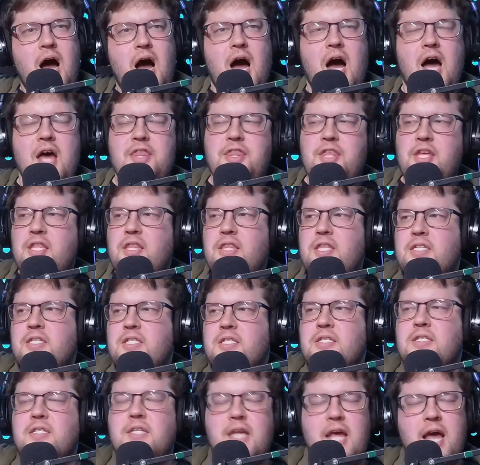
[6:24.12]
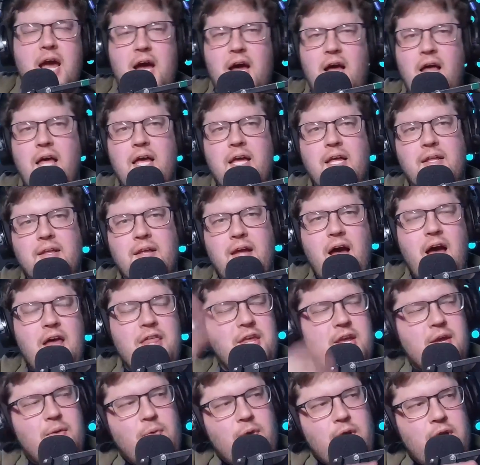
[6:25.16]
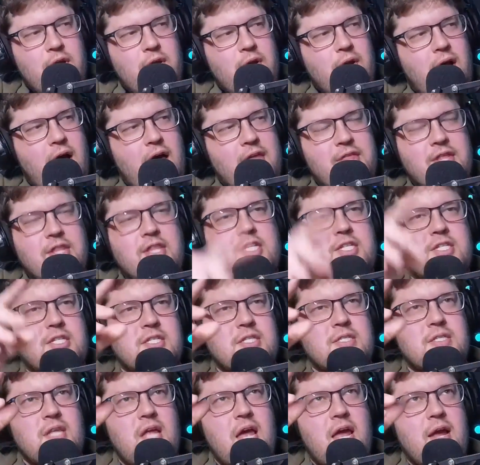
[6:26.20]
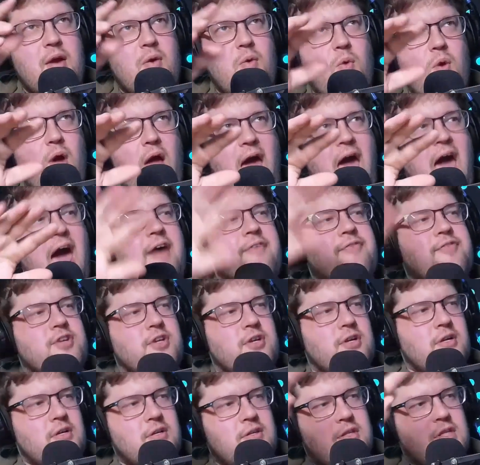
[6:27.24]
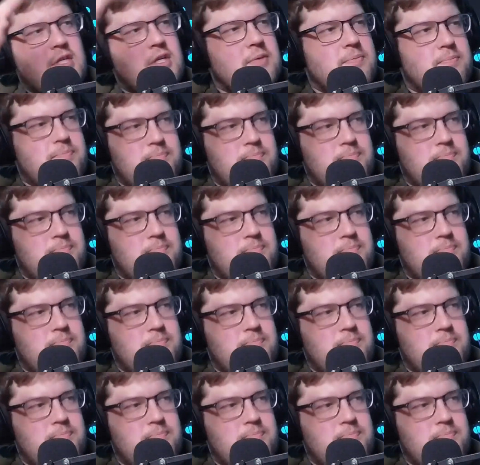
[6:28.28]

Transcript: I think this is, yeah, like, I think we're, I think this is like after the